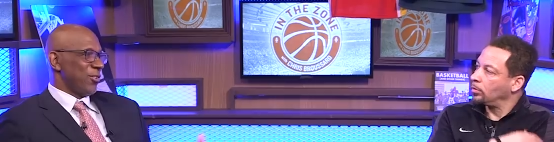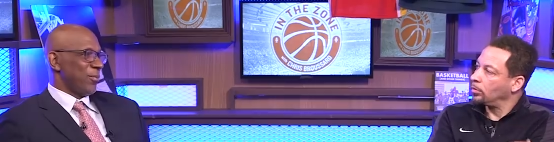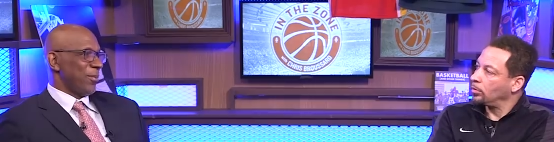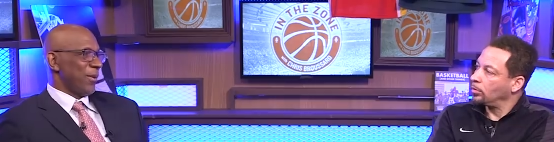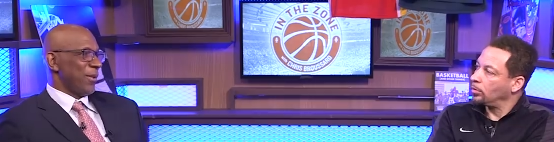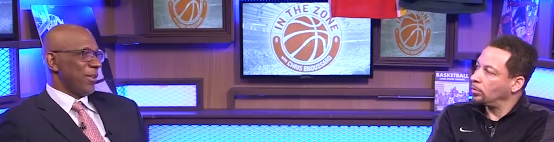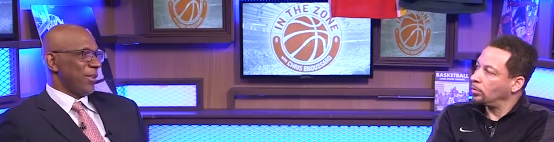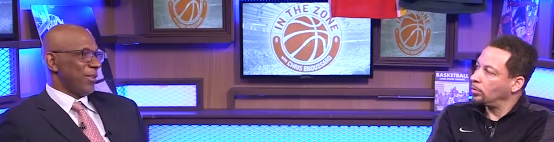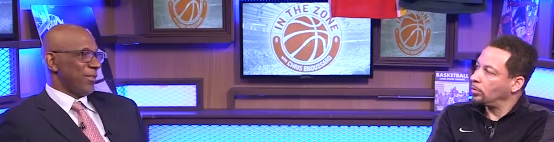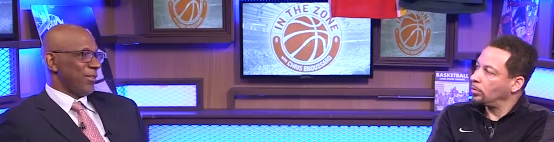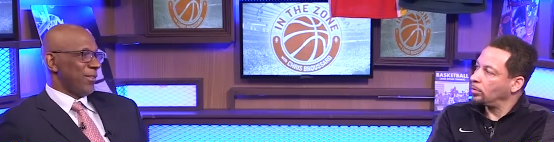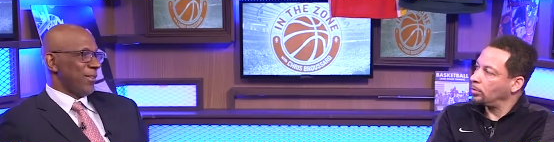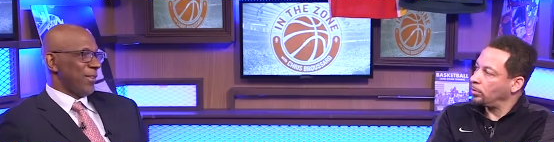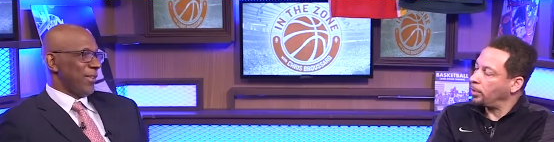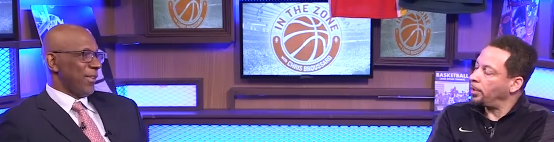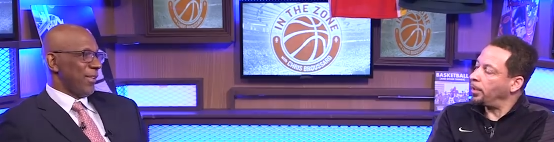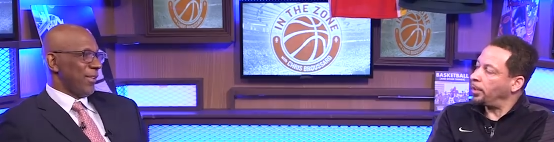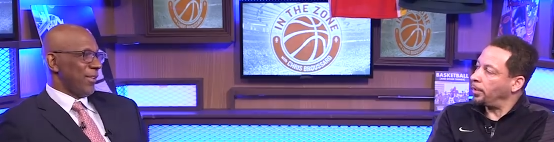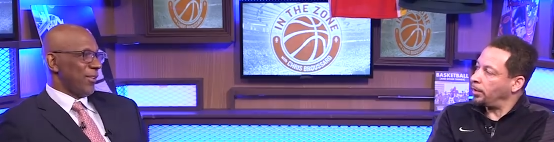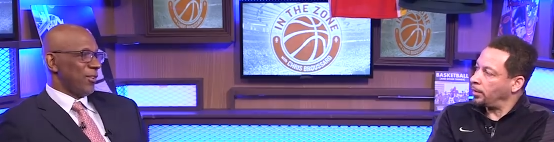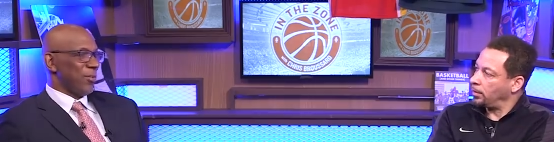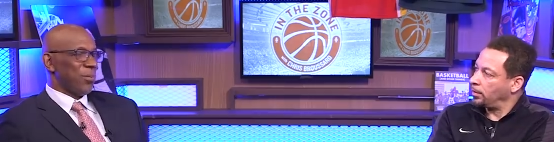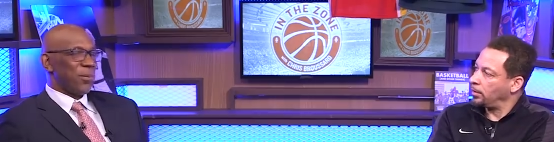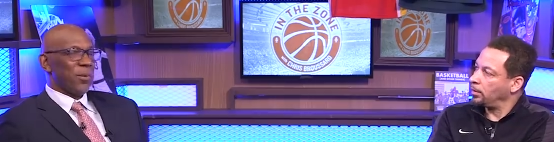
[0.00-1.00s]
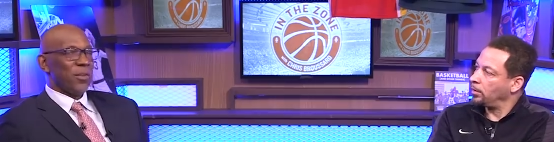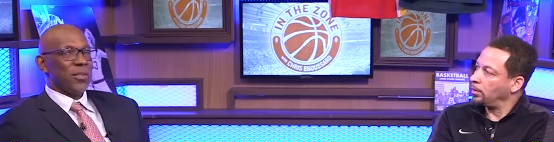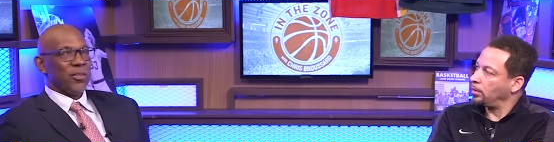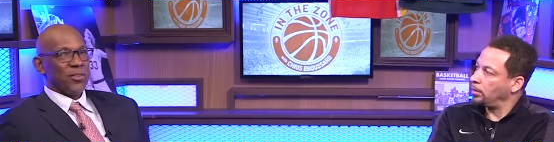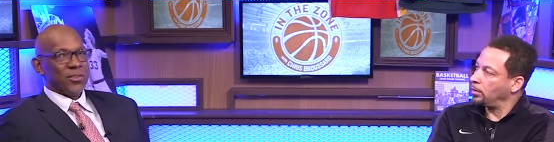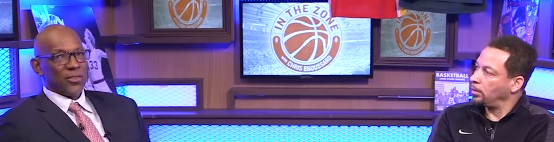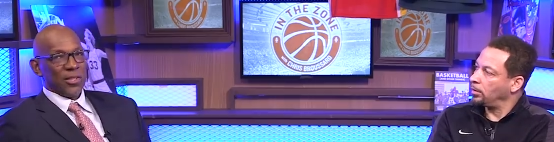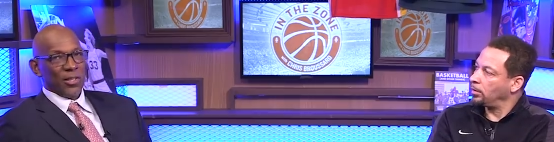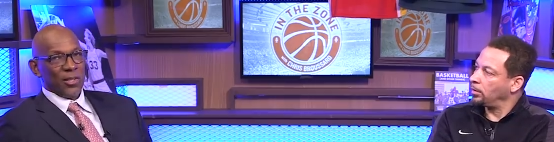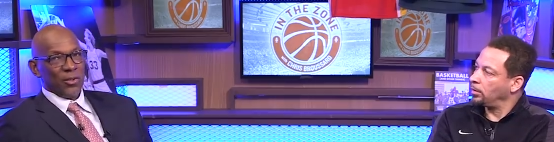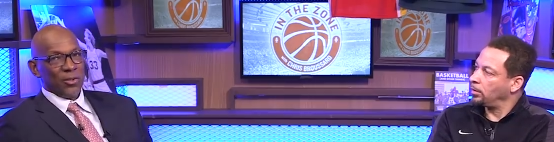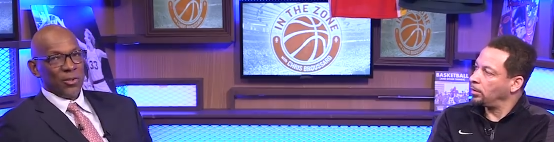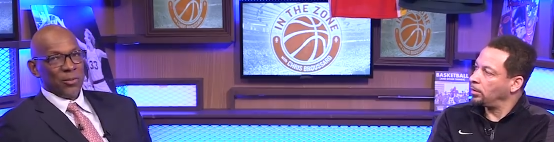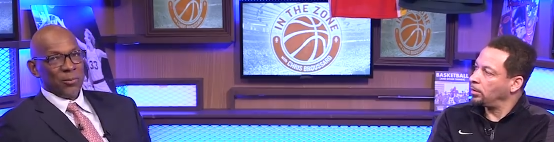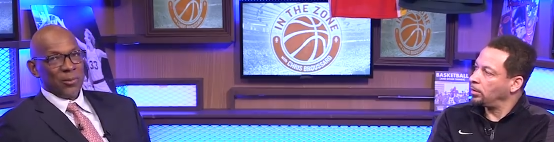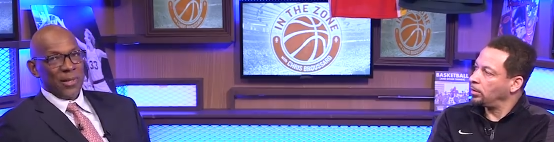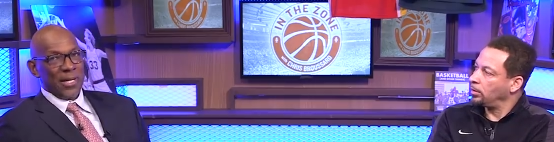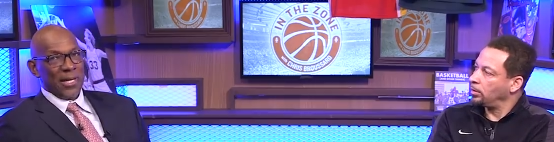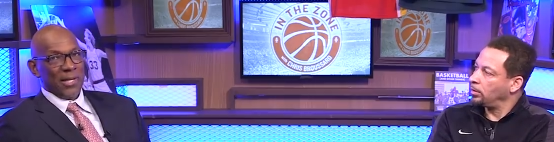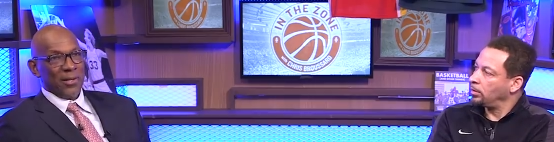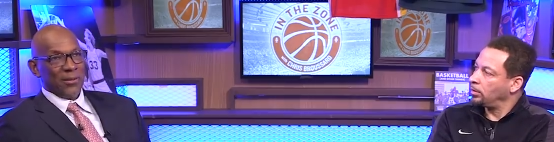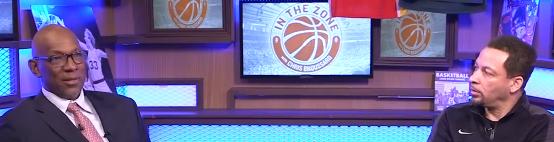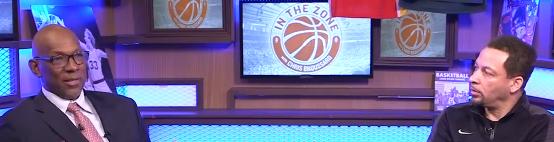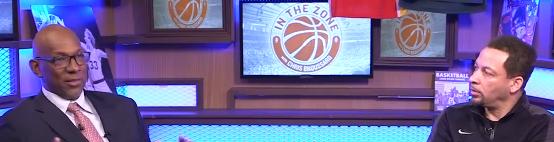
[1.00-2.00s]
Speaker 1: the Spurs. Yeah. Spurs slowed them
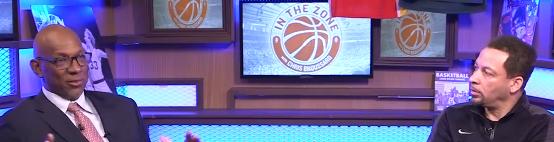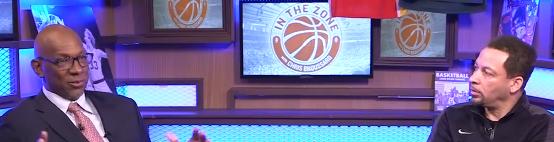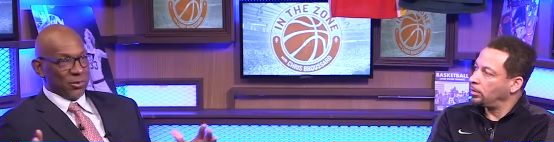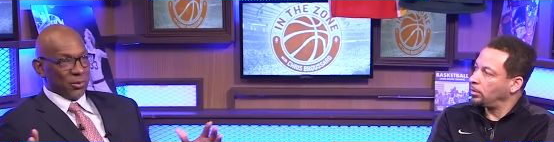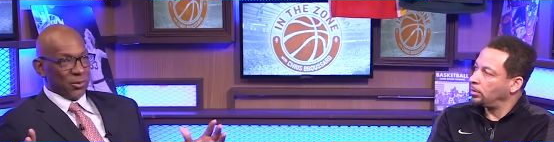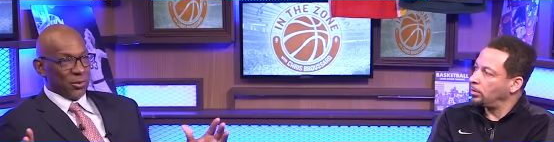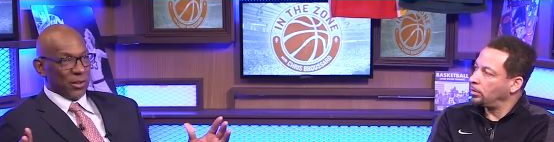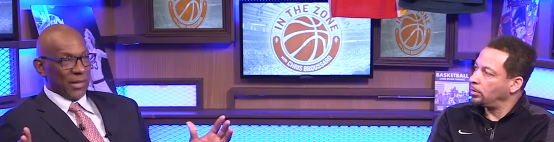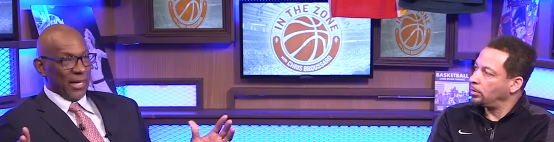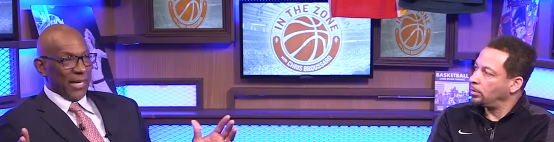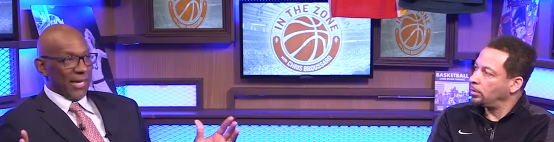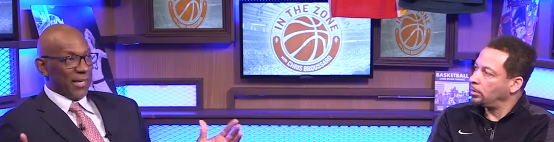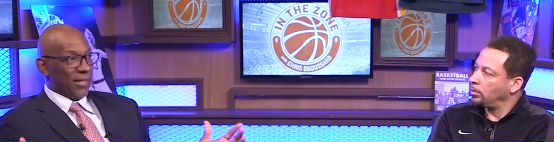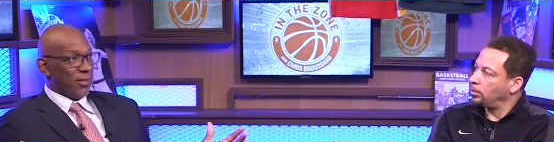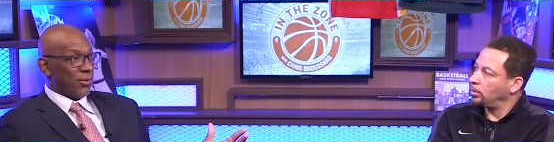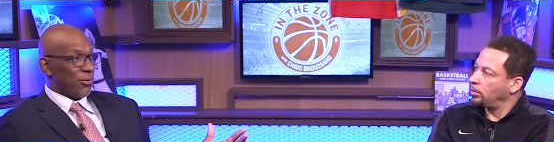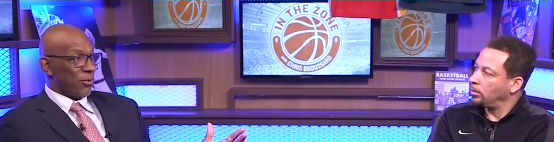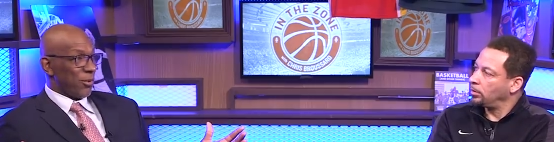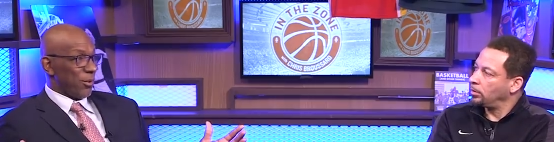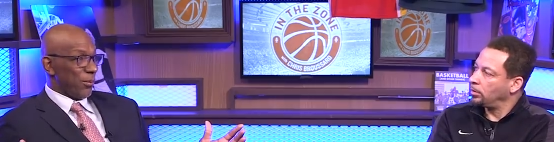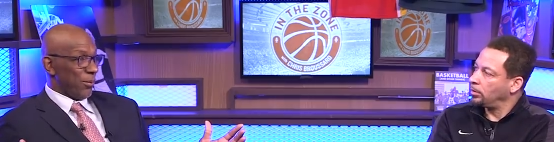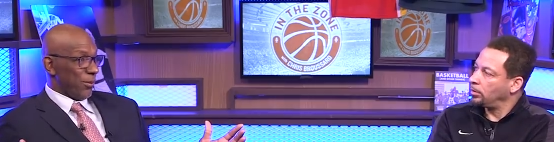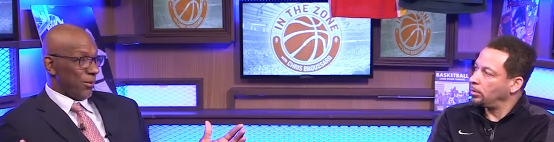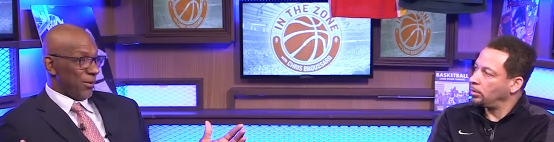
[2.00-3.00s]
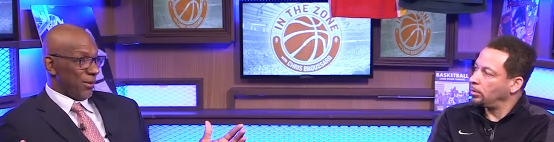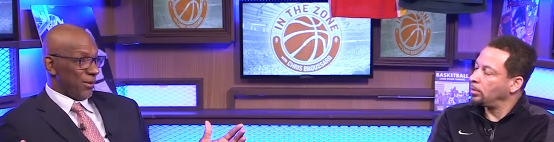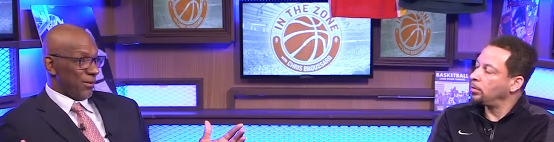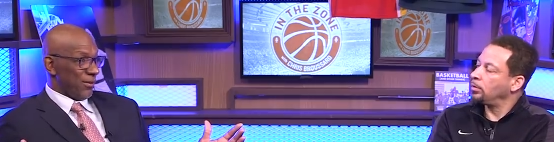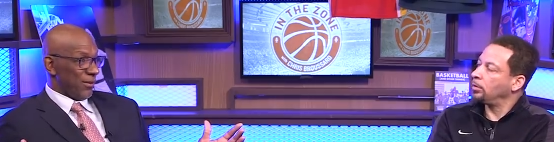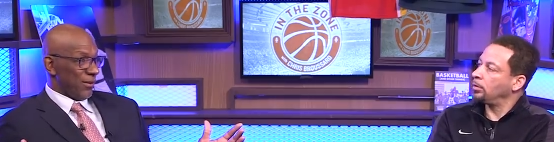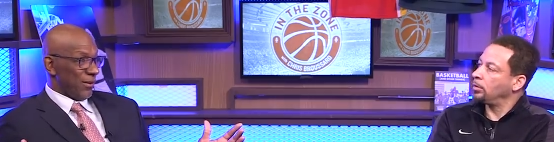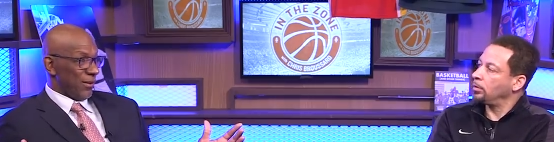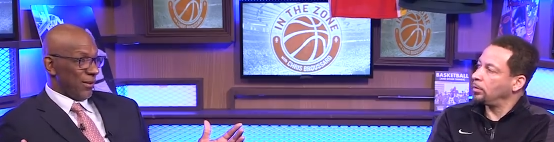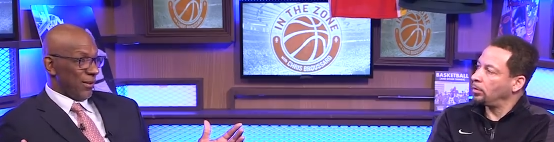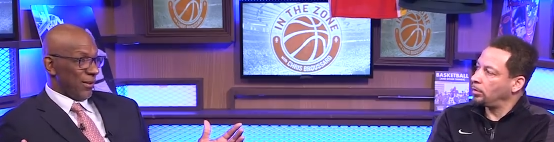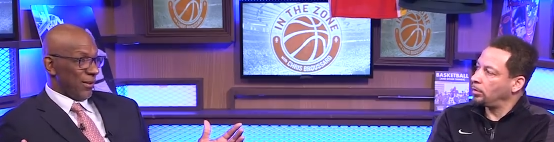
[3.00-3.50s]
down. They scored 83 points